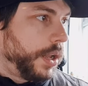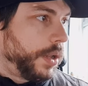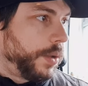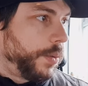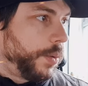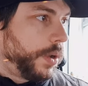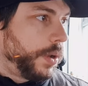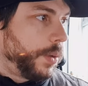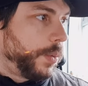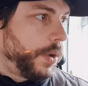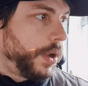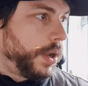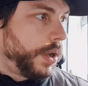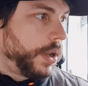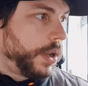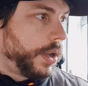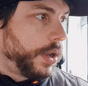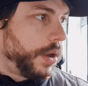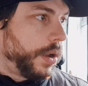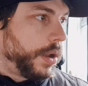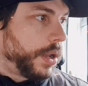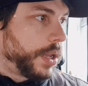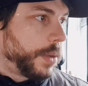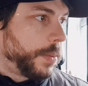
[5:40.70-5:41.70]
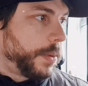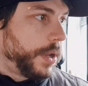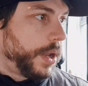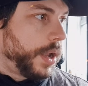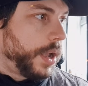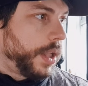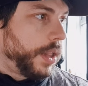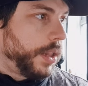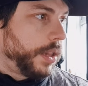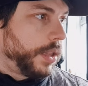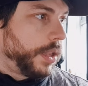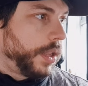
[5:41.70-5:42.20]
21 in
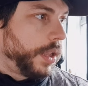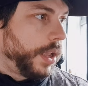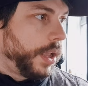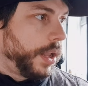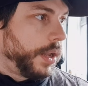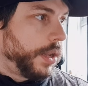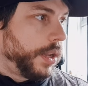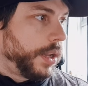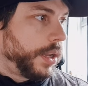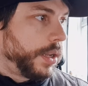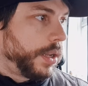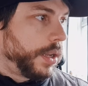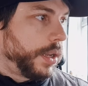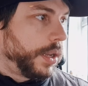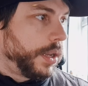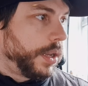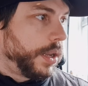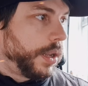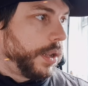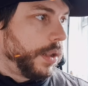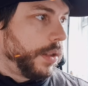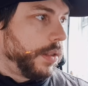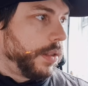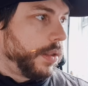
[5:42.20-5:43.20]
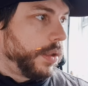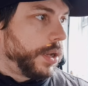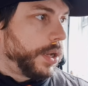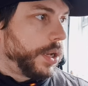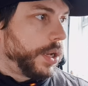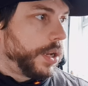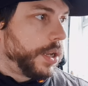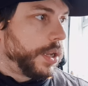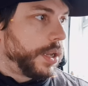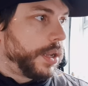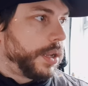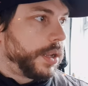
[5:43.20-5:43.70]
hospitality, and 19 in
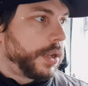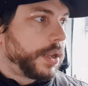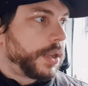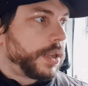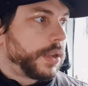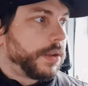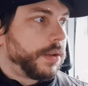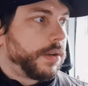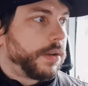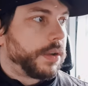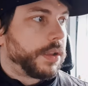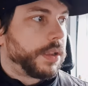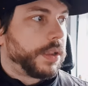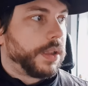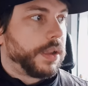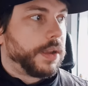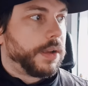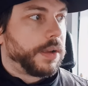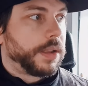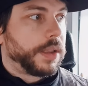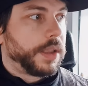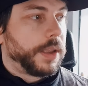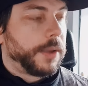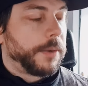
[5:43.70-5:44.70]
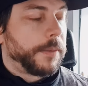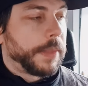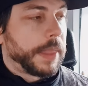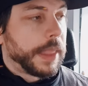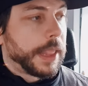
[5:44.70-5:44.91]
logistics. Okay.